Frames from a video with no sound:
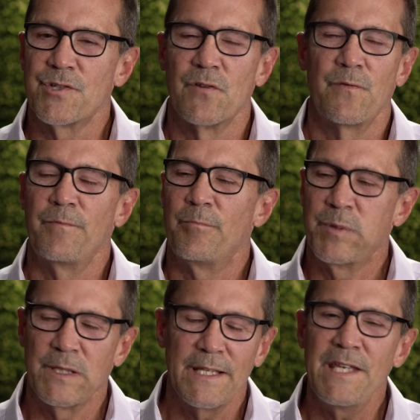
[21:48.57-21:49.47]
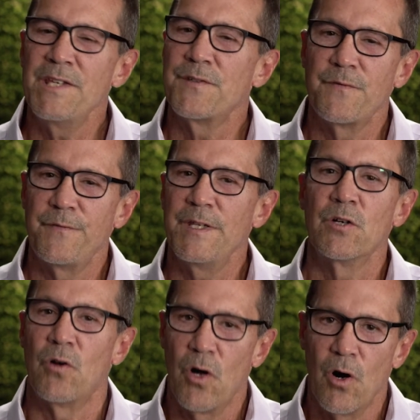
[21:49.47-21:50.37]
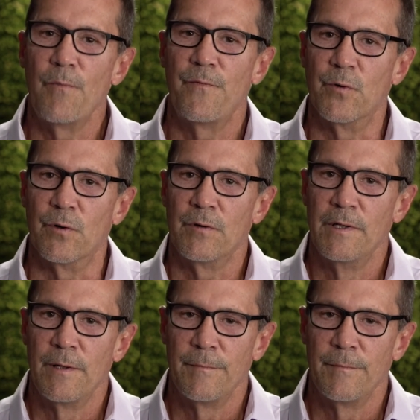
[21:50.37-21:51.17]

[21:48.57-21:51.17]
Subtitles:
So please feel hopeful.